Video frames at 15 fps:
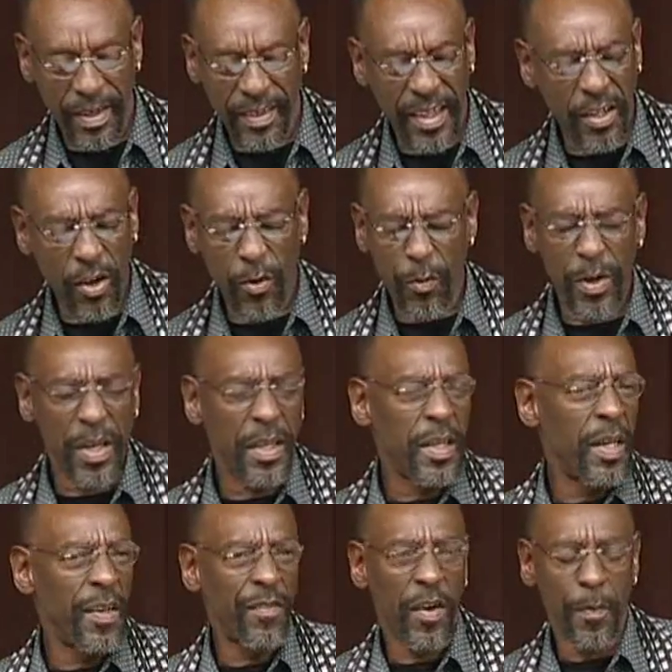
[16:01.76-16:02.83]
they don't really
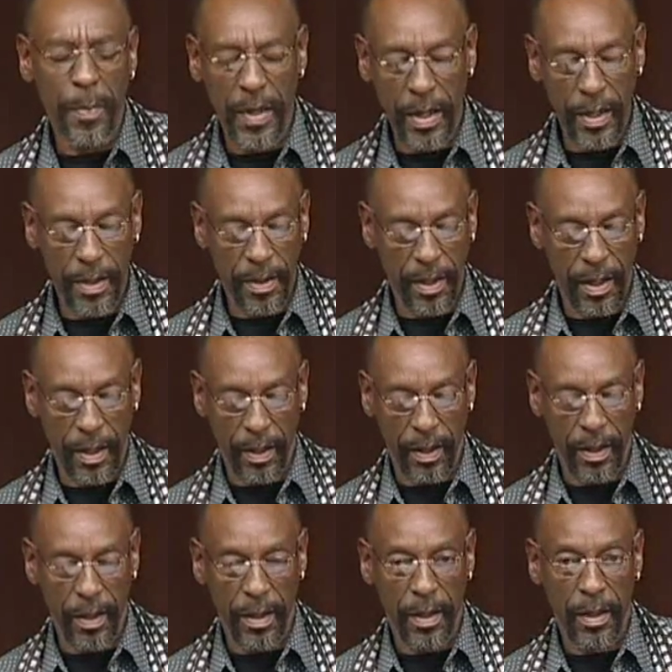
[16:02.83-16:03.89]
cover up anything.
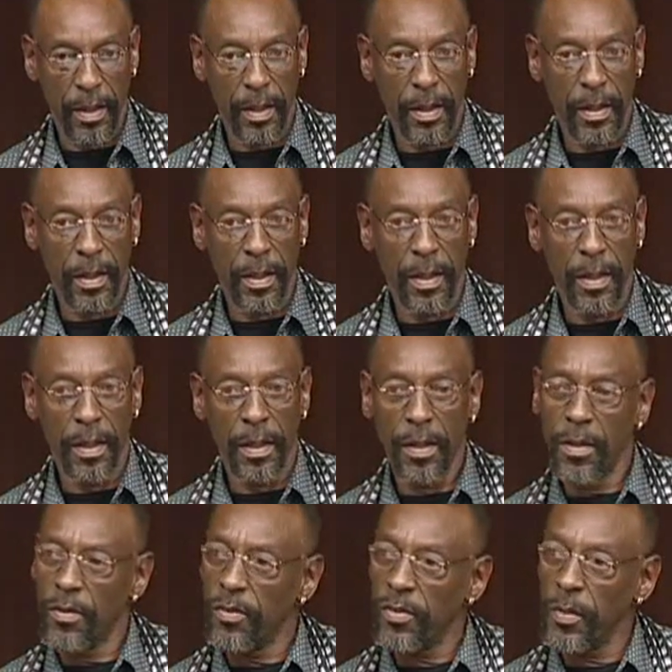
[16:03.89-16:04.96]

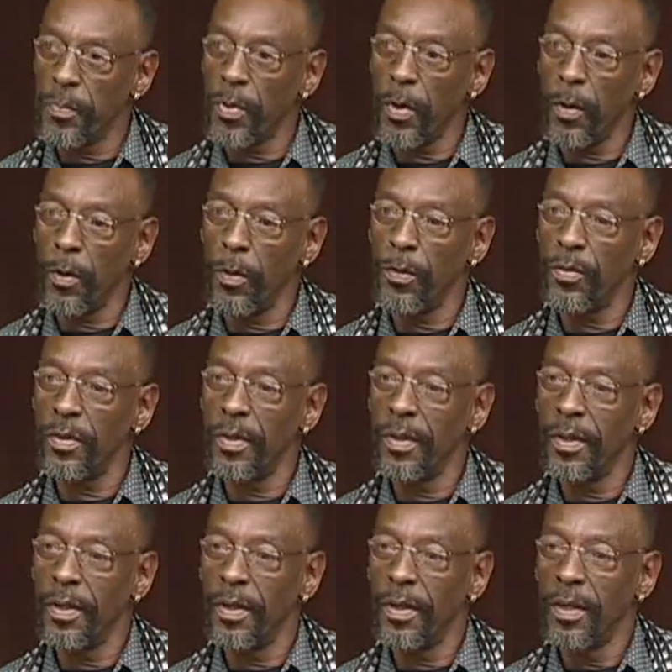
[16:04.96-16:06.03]
Suppose
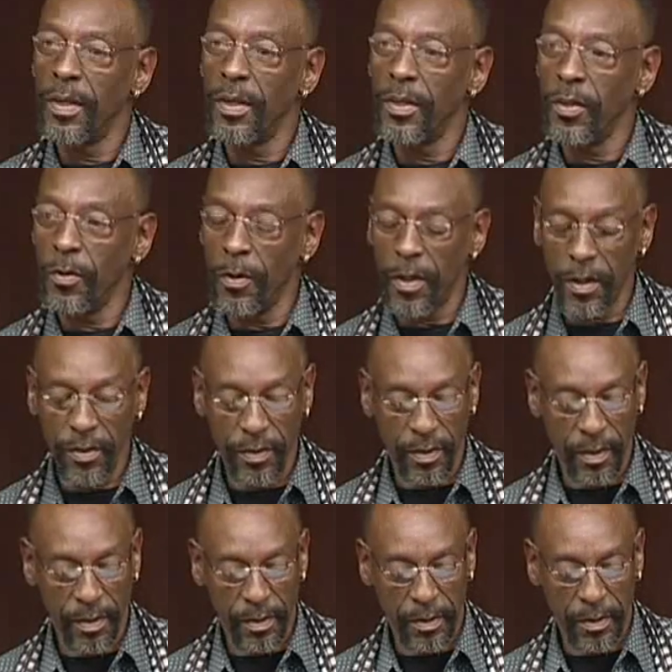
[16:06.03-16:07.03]
you listen.